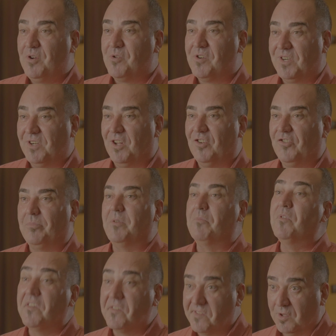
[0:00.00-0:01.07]
your acknowledgement
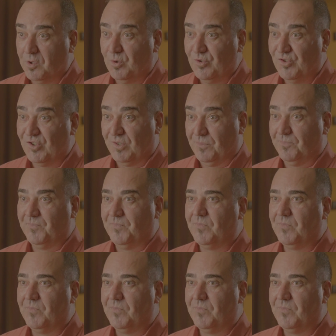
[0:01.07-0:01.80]
with a solution.